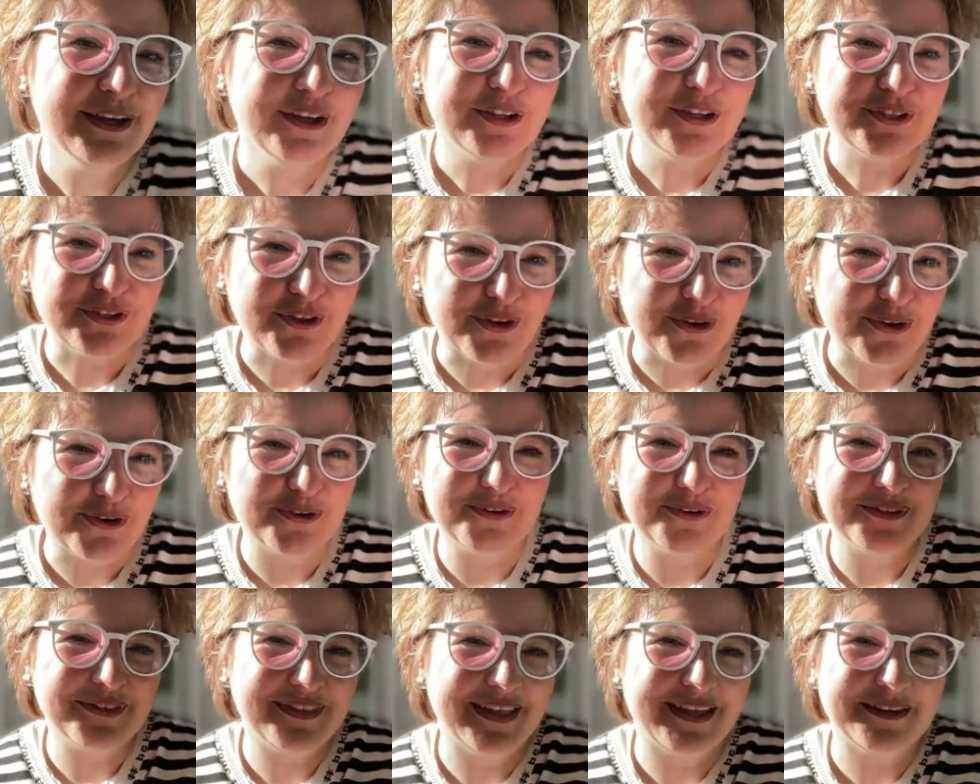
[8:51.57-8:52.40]

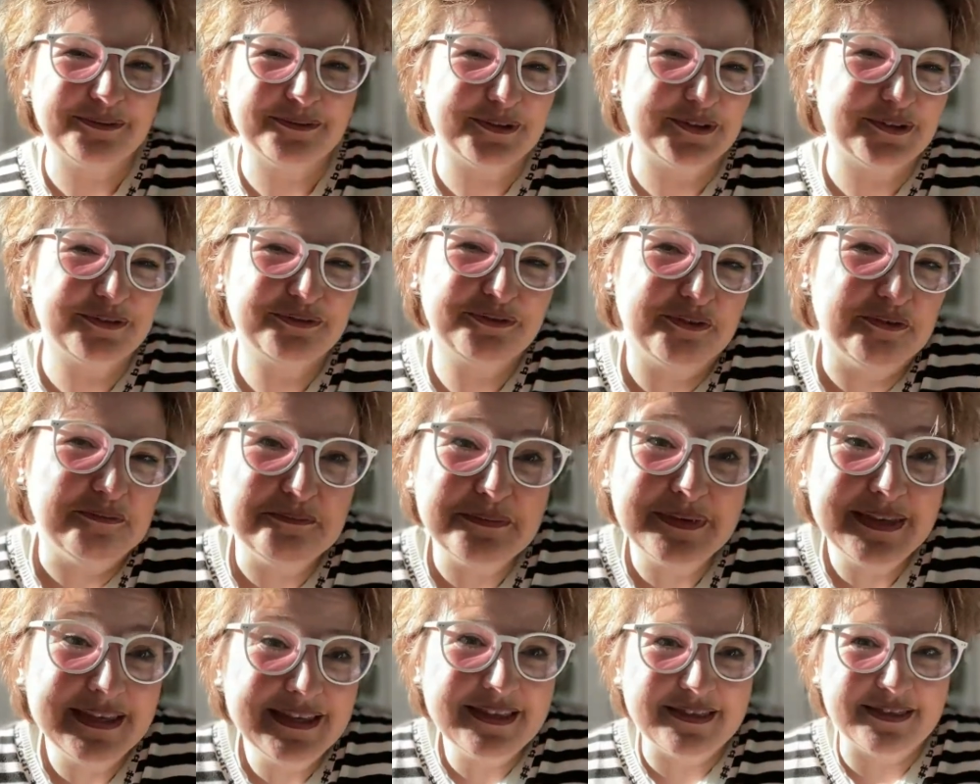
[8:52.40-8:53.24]
So that was for
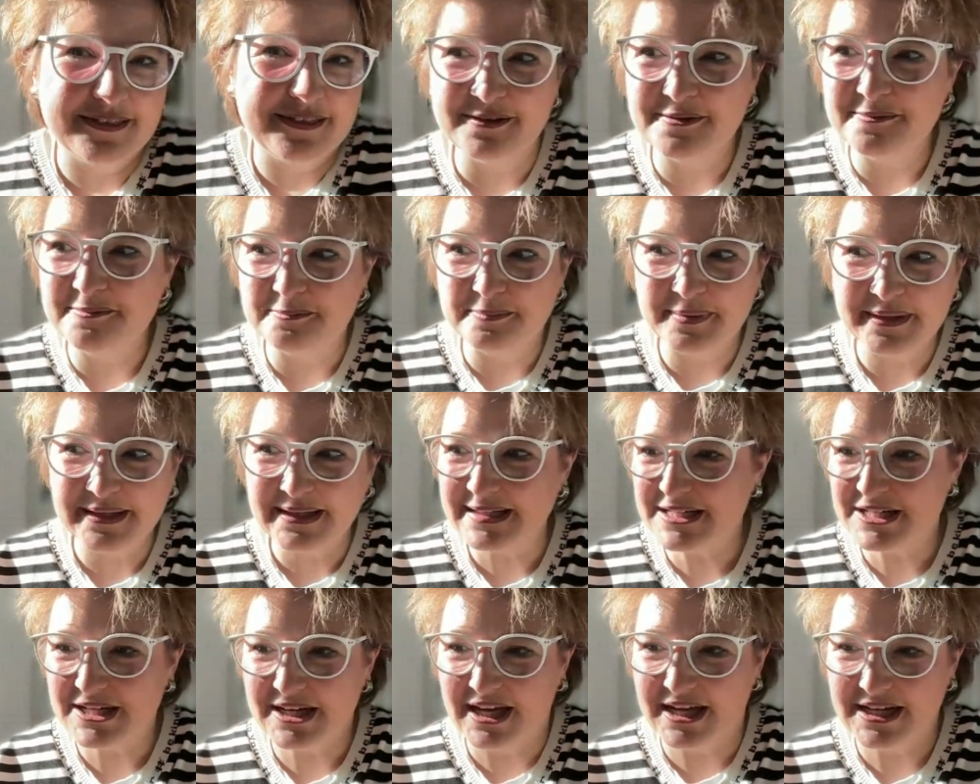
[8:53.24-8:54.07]
me the big
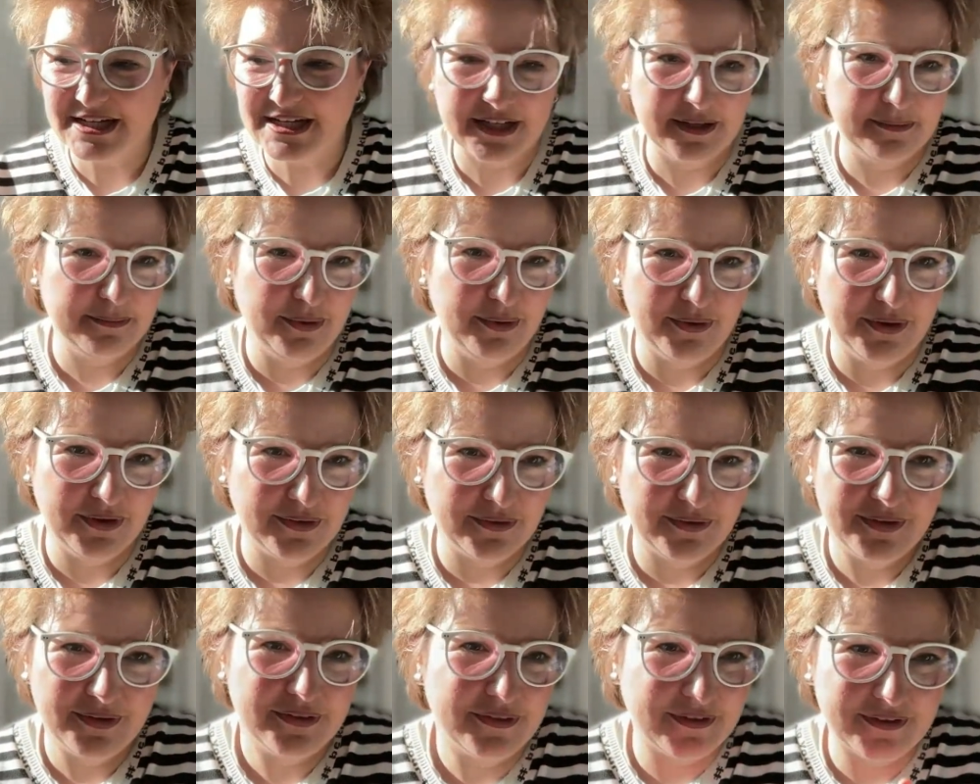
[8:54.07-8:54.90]
changing point,
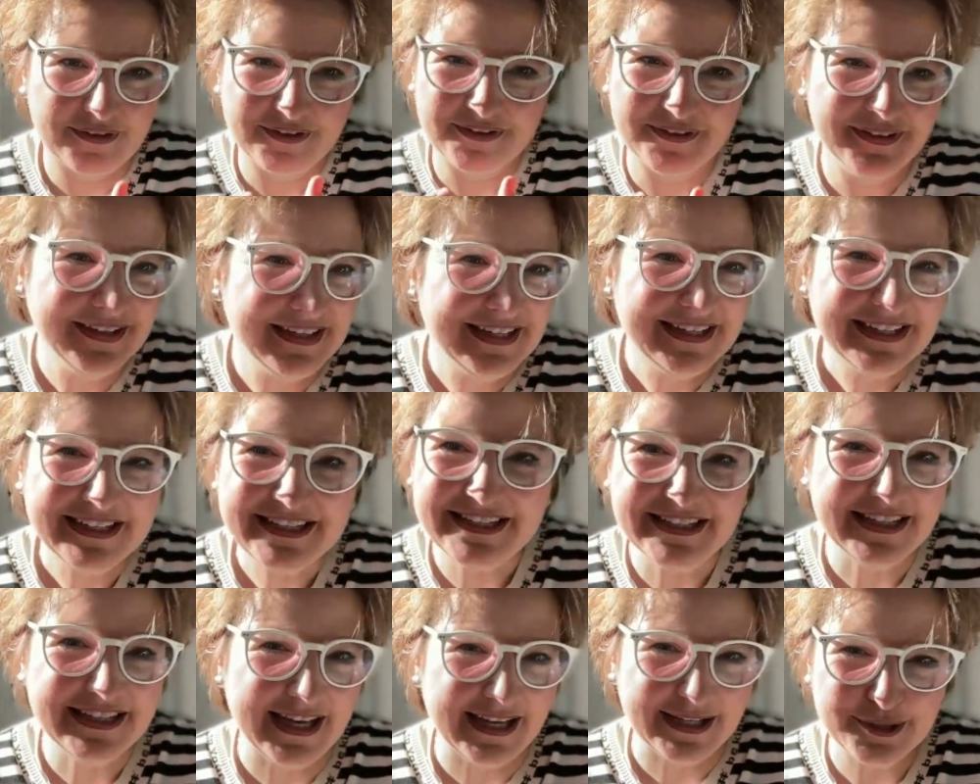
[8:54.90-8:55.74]
or the
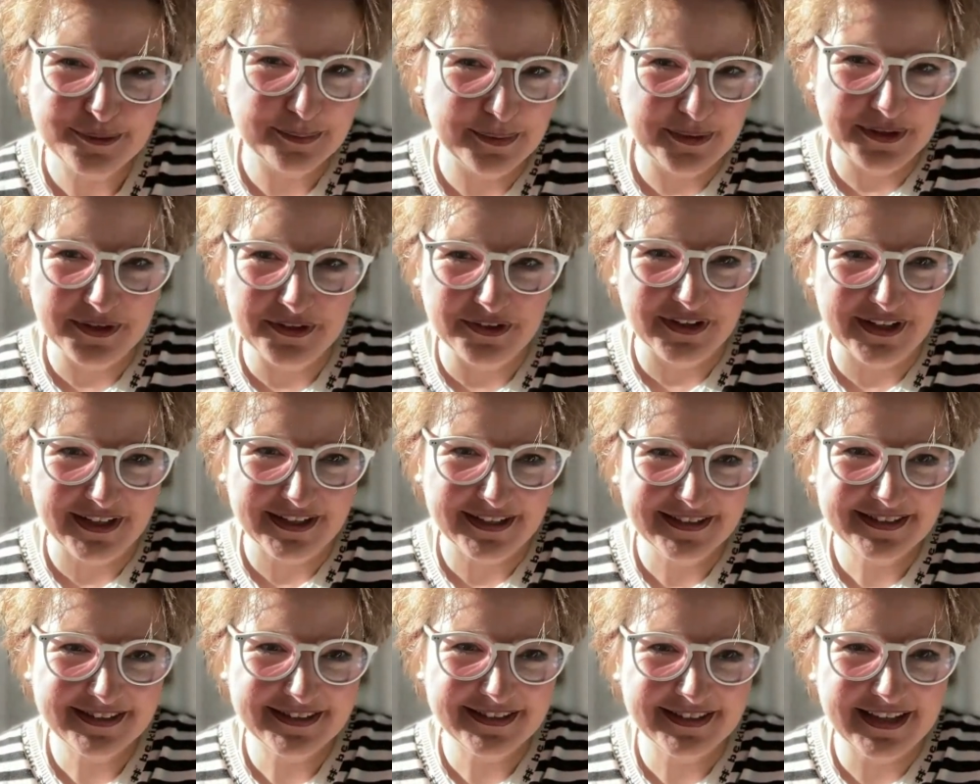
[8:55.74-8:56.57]
key
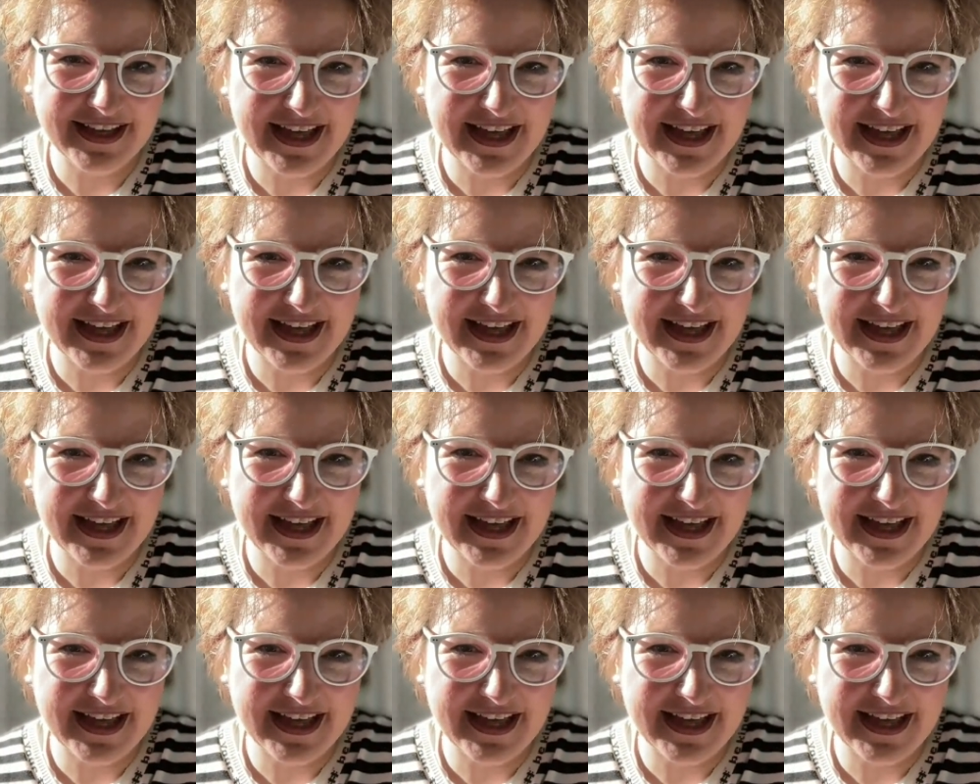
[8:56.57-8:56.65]
experience.